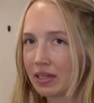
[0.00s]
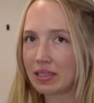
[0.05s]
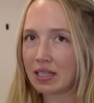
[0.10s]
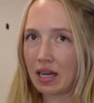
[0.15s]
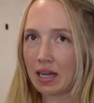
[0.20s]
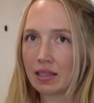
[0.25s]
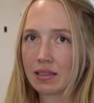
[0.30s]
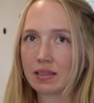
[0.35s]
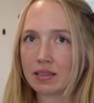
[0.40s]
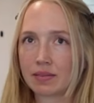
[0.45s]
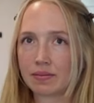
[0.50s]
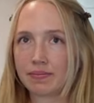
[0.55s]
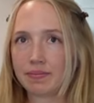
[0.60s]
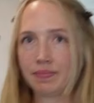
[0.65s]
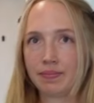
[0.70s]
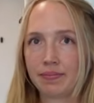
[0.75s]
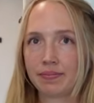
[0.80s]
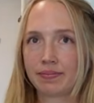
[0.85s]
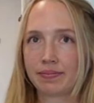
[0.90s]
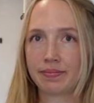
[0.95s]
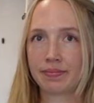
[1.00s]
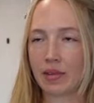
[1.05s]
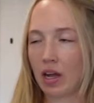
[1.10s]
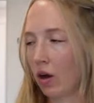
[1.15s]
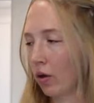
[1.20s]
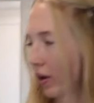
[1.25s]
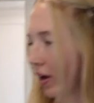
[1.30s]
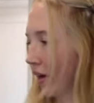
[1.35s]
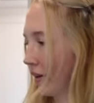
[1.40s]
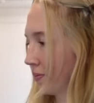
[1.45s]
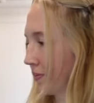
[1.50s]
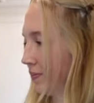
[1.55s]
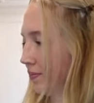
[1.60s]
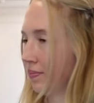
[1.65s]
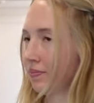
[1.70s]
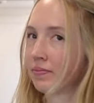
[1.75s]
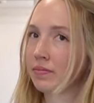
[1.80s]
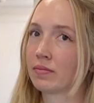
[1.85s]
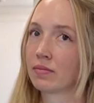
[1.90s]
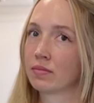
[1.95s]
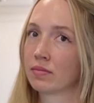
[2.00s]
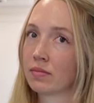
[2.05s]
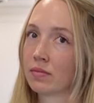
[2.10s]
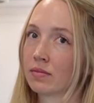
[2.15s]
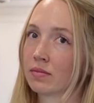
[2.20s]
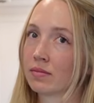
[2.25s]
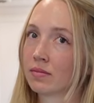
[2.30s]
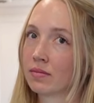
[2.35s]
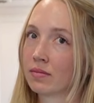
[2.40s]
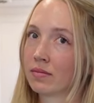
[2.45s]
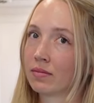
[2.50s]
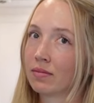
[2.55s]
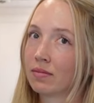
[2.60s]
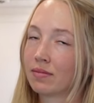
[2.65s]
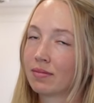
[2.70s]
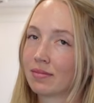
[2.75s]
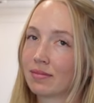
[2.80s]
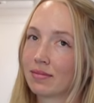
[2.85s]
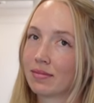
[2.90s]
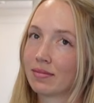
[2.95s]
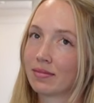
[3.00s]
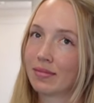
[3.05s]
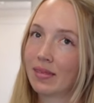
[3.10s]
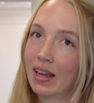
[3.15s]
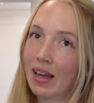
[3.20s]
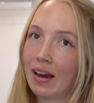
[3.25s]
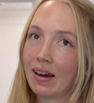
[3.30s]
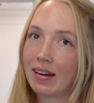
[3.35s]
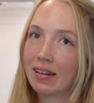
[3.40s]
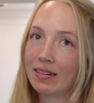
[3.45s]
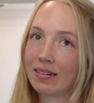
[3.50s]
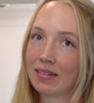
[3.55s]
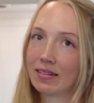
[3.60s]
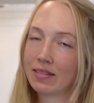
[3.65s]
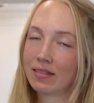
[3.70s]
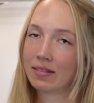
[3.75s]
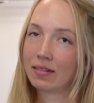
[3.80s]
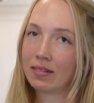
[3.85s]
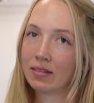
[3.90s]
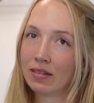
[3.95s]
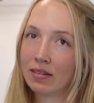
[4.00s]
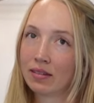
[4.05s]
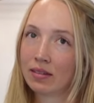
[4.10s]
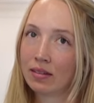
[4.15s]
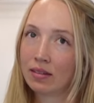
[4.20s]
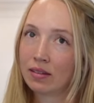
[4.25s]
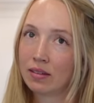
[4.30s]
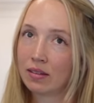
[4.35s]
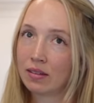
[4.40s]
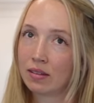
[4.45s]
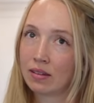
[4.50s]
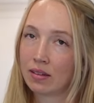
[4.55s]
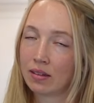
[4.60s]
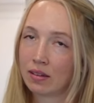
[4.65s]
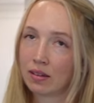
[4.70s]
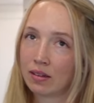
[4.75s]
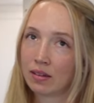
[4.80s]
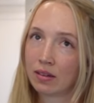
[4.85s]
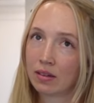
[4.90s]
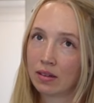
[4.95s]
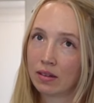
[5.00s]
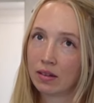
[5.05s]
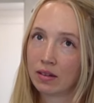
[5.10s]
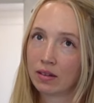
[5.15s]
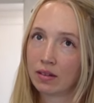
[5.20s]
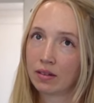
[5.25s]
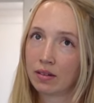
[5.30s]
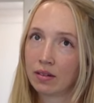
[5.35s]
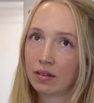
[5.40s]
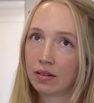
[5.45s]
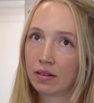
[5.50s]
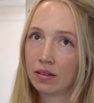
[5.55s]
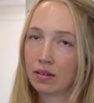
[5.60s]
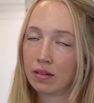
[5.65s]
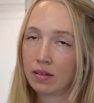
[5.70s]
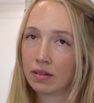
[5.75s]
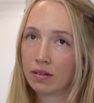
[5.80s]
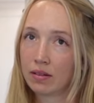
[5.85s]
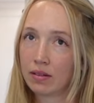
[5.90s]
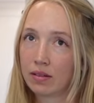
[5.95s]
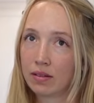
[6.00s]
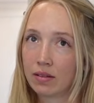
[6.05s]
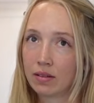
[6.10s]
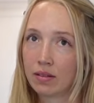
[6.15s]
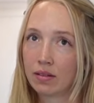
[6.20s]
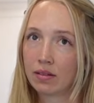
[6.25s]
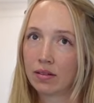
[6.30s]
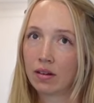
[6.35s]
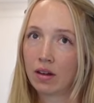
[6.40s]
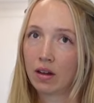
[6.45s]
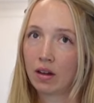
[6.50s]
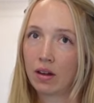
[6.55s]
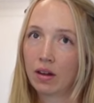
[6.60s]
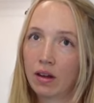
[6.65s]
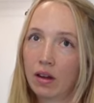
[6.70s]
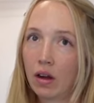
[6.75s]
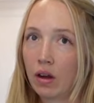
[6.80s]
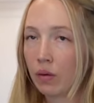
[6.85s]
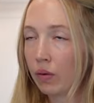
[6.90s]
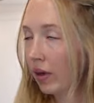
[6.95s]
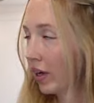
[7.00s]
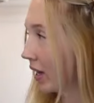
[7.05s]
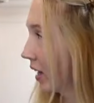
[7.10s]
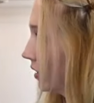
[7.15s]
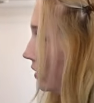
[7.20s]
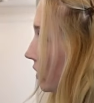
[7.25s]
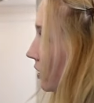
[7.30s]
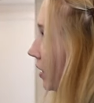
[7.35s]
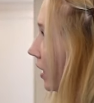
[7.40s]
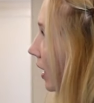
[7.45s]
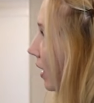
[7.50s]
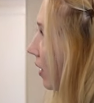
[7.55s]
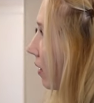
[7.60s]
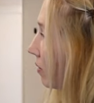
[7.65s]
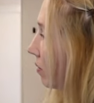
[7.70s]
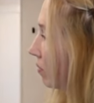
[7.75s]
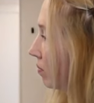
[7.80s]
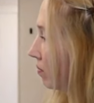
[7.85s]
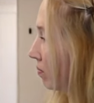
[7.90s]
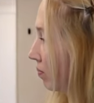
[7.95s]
you have the half bath. Now you could use it for whatever you like. I've seen people turn these into like little. I saw one that was an office.